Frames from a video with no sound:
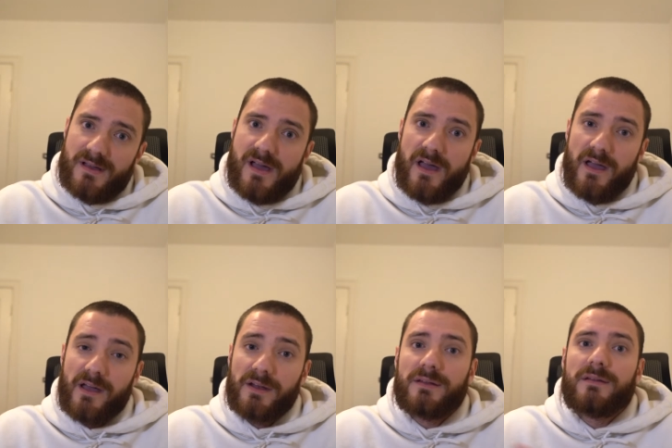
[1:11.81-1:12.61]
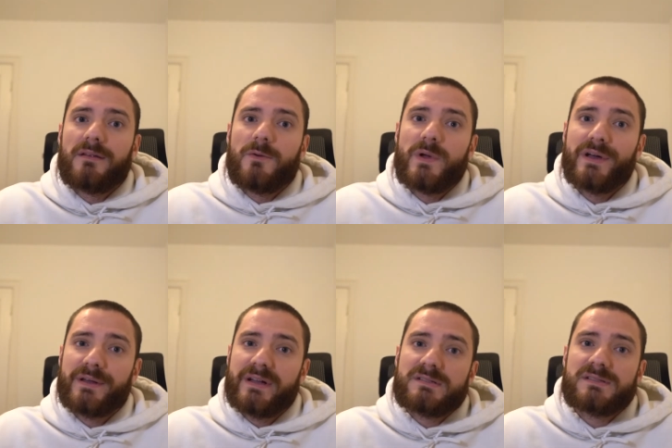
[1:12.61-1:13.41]
and we're gonna
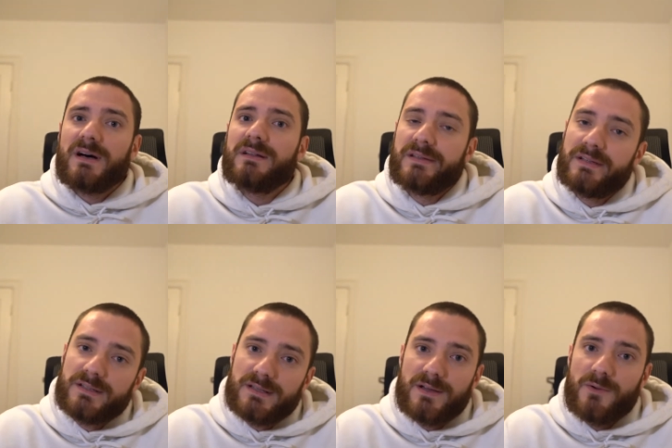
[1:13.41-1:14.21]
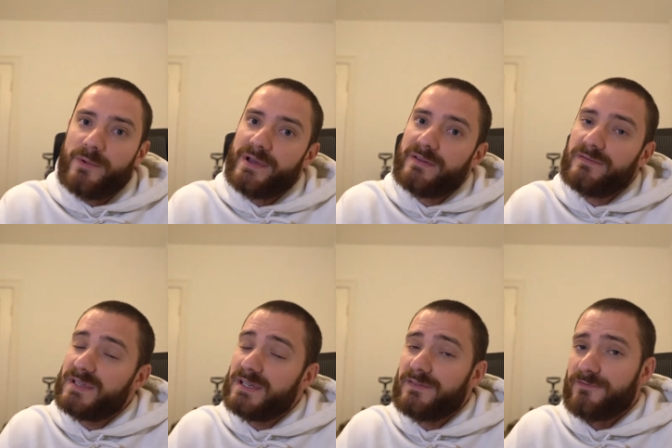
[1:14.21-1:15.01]
get started with
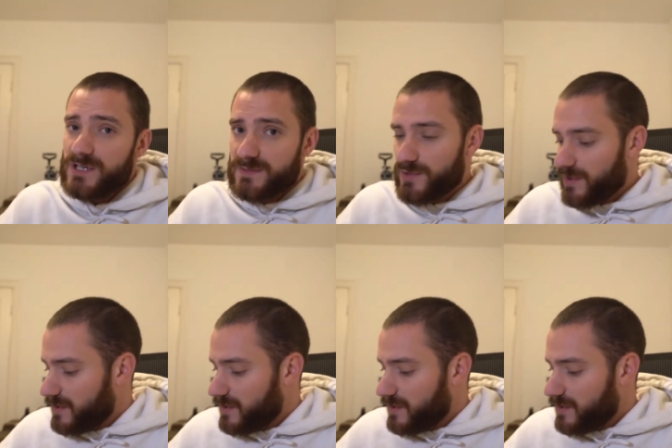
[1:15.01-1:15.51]
the first book,